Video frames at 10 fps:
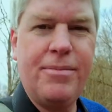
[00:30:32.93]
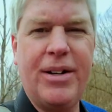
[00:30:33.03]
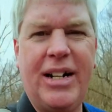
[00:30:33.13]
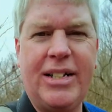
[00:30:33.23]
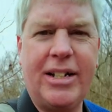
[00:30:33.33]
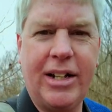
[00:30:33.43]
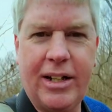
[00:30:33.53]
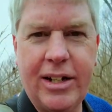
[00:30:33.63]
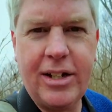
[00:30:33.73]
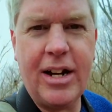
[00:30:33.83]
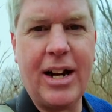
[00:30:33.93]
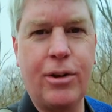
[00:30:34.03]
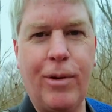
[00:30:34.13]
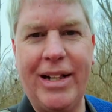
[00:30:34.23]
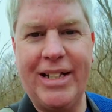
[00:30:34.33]
but it's still
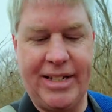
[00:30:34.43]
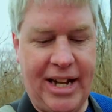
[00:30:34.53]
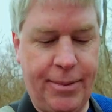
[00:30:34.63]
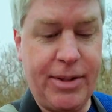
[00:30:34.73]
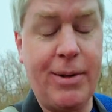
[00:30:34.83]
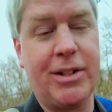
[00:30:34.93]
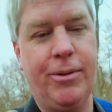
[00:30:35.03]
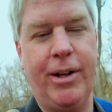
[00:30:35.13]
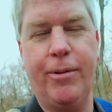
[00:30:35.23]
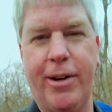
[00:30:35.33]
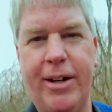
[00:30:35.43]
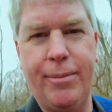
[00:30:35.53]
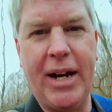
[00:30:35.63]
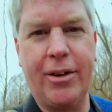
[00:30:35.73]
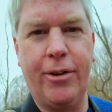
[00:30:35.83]
not quite the same, especially when you're
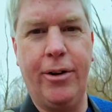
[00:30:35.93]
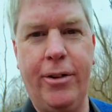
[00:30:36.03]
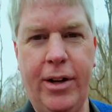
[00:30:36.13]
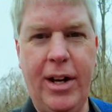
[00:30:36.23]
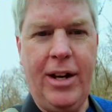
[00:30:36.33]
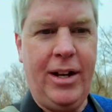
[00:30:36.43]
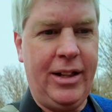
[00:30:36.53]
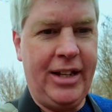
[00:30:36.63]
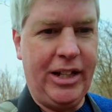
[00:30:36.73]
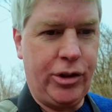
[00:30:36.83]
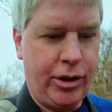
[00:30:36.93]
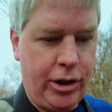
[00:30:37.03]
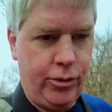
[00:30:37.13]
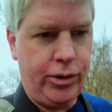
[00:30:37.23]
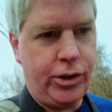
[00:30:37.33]
working macro and things are
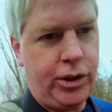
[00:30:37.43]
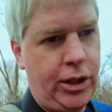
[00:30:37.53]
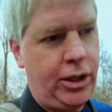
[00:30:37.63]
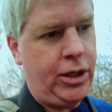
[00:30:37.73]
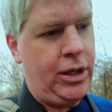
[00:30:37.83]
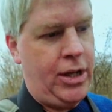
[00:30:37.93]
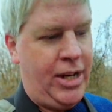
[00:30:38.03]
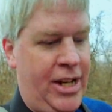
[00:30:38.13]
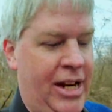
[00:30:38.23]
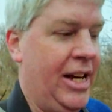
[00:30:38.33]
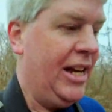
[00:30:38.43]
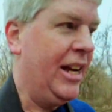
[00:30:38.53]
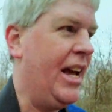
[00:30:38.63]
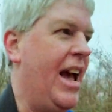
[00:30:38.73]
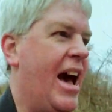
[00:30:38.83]
close.
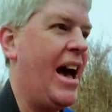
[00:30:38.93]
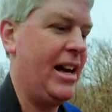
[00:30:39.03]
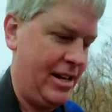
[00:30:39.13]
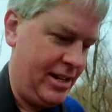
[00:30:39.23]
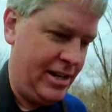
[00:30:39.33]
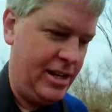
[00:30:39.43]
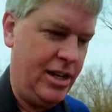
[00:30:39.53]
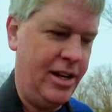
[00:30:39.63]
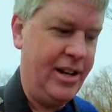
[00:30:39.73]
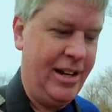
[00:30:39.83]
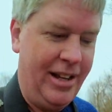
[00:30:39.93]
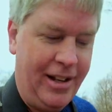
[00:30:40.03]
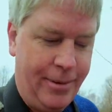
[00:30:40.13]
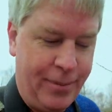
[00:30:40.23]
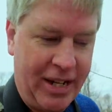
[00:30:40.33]
Yeah,
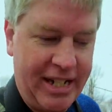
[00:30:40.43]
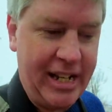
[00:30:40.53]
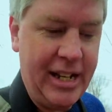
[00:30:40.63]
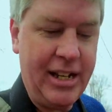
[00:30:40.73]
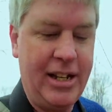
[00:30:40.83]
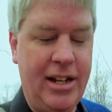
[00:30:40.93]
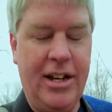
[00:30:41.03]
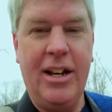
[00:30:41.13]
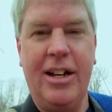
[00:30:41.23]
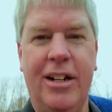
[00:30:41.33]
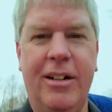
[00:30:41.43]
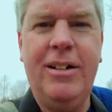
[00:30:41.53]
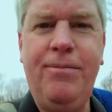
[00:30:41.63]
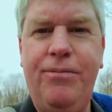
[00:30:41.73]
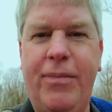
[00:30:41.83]
but
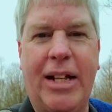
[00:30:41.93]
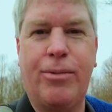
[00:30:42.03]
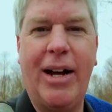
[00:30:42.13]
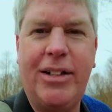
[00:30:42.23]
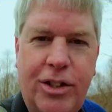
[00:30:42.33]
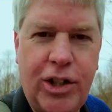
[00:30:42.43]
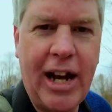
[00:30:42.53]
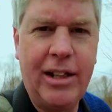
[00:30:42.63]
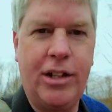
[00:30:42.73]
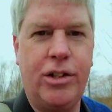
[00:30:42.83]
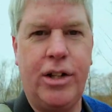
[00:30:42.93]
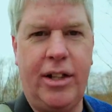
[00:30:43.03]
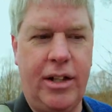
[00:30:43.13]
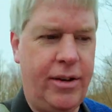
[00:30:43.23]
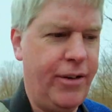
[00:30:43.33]
that's why it's a challenge,
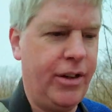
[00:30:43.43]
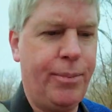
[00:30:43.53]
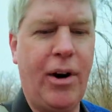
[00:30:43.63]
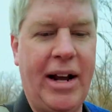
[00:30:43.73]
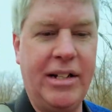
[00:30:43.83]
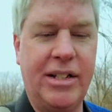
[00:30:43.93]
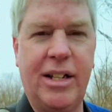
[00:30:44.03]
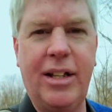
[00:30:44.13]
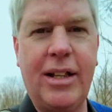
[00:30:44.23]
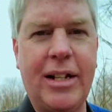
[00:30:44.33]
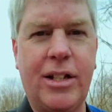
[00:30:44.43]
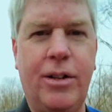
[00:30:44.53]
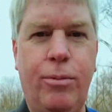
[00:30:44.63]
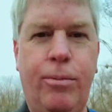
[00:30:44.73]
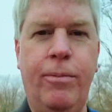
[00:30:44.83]
and for the price,
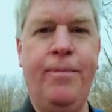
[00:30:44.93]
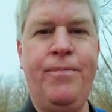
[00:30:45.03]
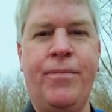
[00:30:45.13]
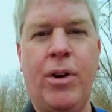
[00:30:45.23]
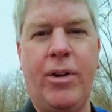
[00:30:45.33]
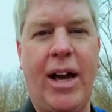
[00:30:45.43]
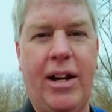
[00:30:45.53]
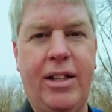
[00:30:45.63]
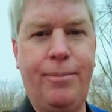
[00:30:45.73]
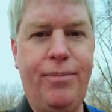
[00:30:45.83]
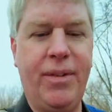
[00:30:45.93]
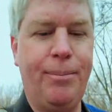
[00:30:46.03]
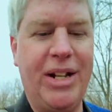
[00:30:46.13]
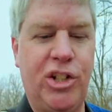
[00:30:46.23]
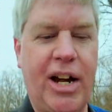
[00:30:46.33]
that's kind of the
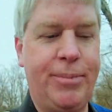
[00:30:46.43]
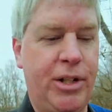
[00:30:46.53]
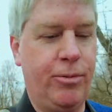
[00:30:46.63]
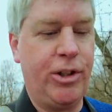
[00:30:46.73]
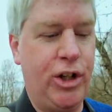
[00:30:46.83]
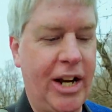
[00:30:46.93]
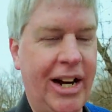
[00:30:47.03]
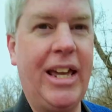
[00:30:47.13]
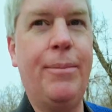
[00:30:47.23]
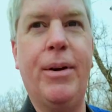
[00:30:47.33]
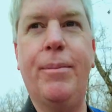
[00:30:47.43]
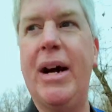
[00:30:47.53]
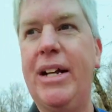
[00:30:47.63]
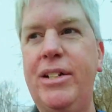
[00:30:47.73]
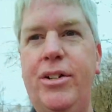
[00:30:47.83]
budget option, what you got to keep in
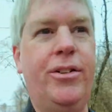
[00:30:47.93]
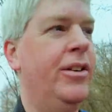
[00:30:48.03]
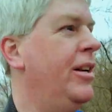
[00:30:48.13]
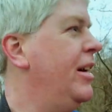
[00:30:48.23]
mind too.